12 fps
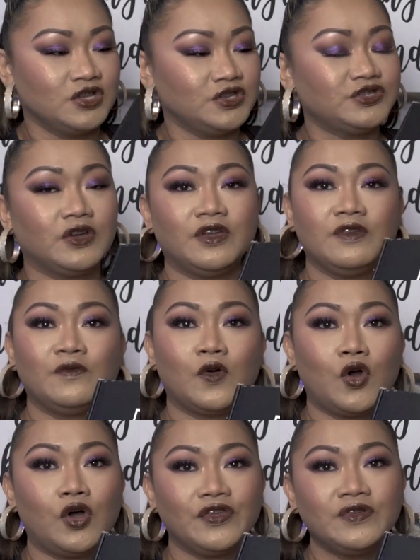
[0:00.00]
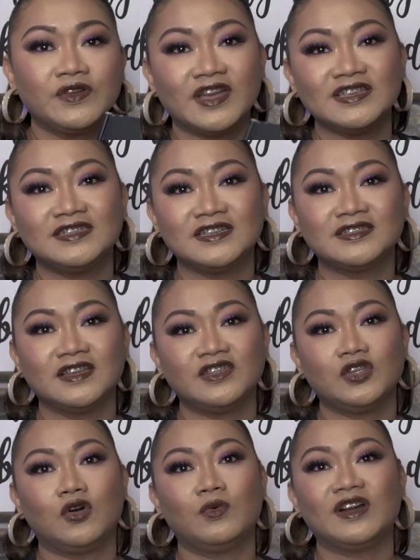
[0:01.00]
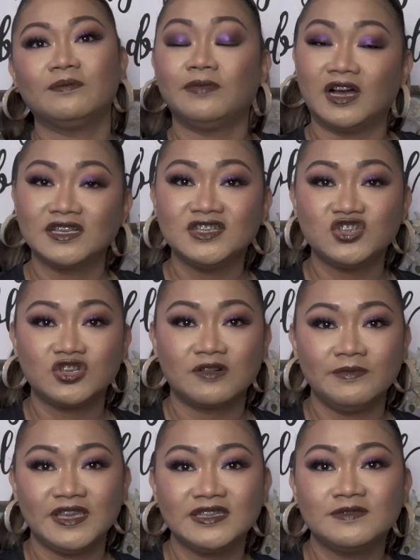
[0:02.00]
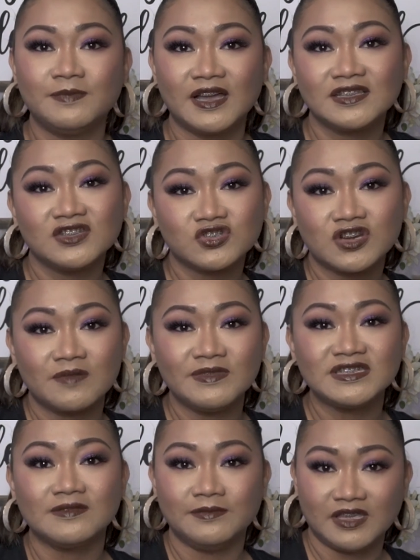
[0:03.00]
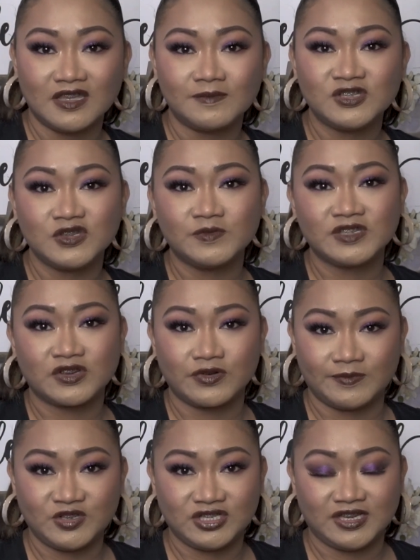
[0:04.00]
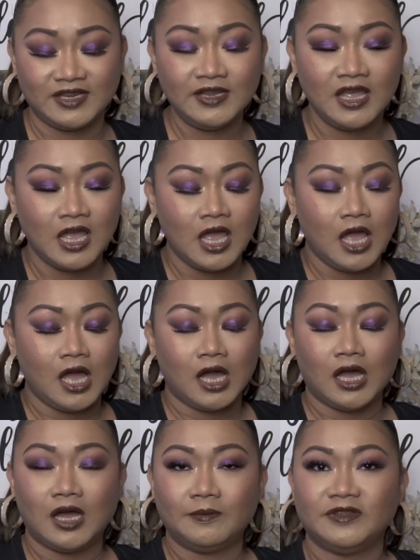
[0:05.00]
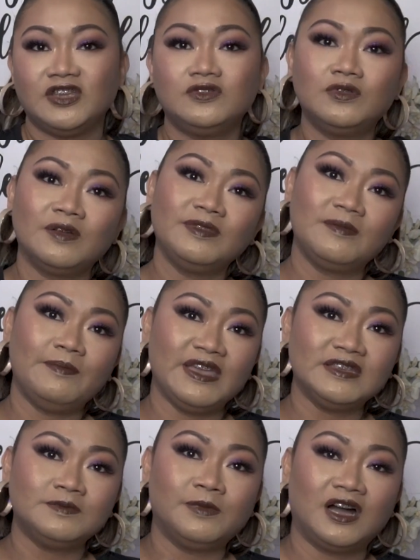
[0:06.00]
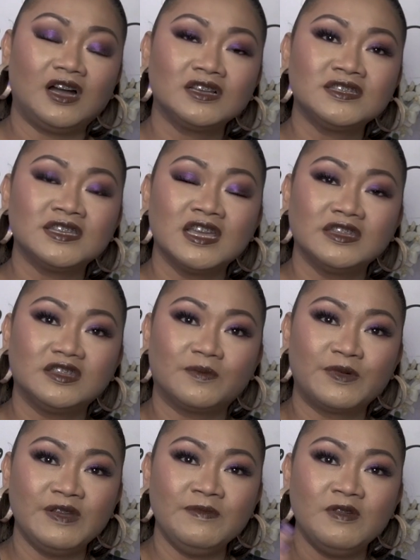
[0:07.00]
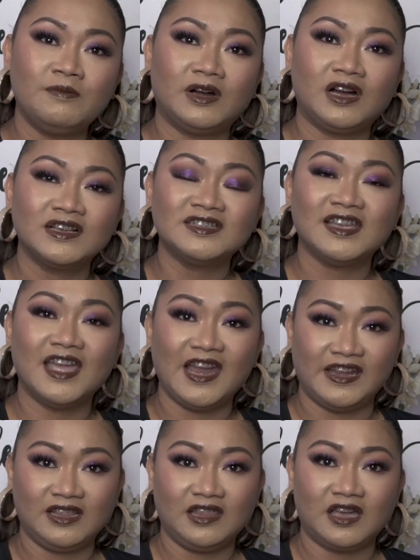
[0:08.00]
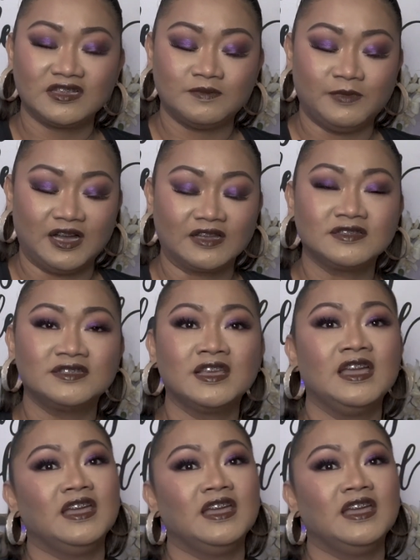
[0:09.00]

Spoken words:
So if all you guys does not know what a Boxycharm is a makeup subscription. They do have the base box, the premium box, and the Luxe Box.